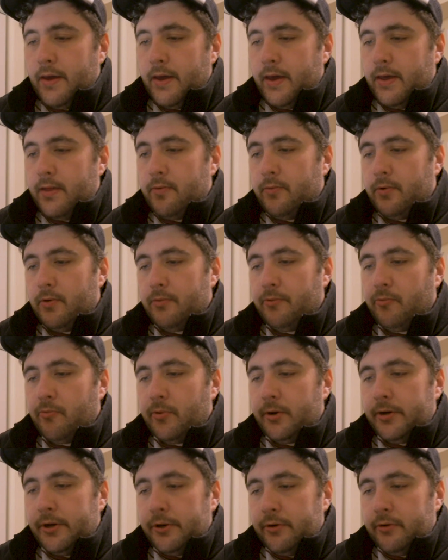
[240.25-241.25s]
And then what we
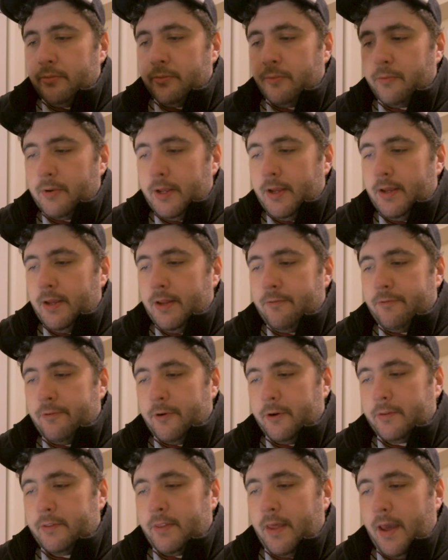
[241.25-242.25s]
want to do is we want to
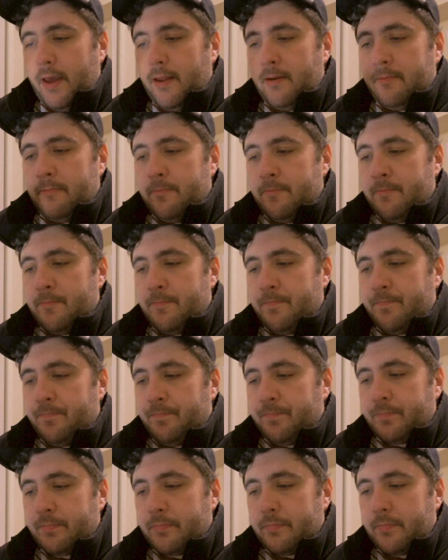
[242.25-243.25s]
invert that.
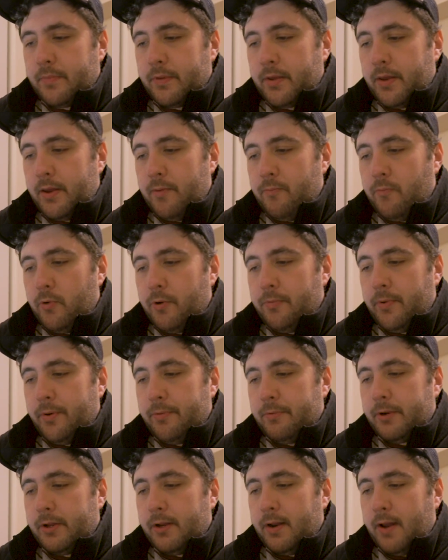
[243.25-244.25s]
And one way
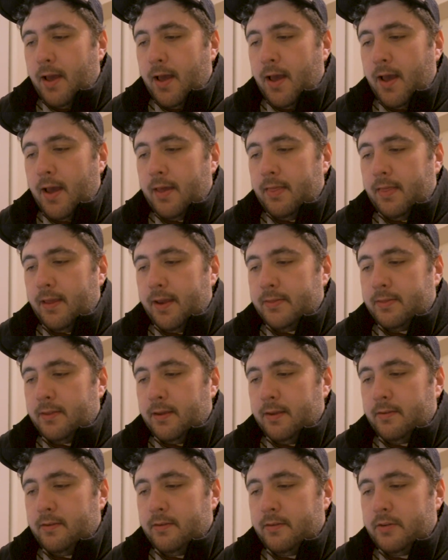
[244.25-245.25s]
we're going to highlight
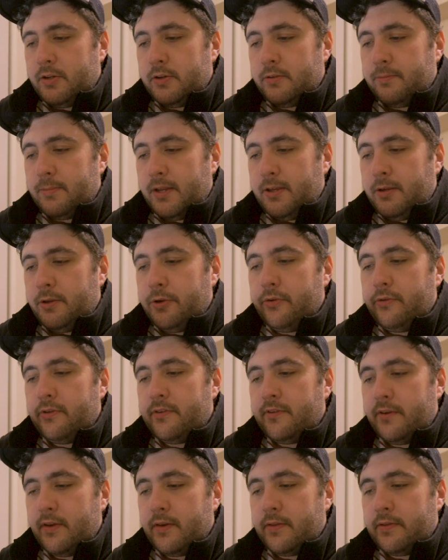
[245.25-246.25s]
this is just by
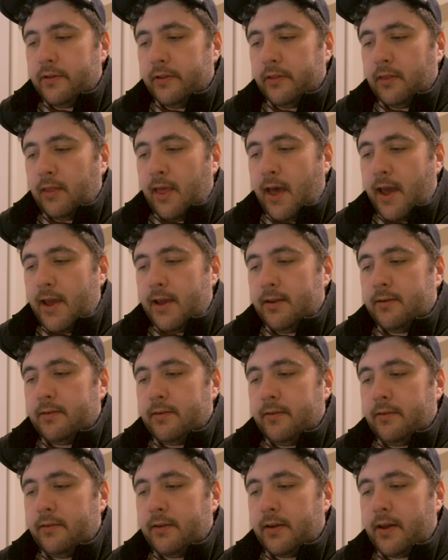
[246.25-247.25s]
using the
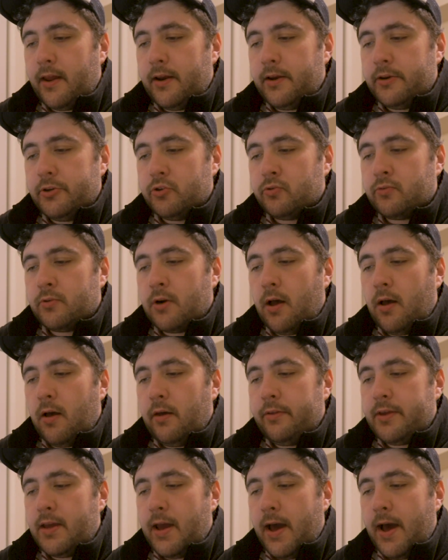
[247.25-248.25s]
light to kind of
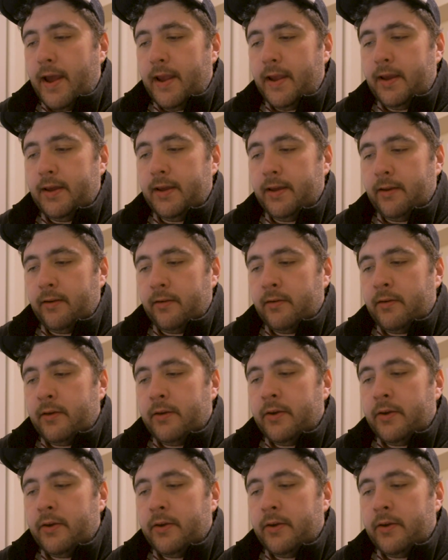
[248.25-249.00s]
draw the eye in.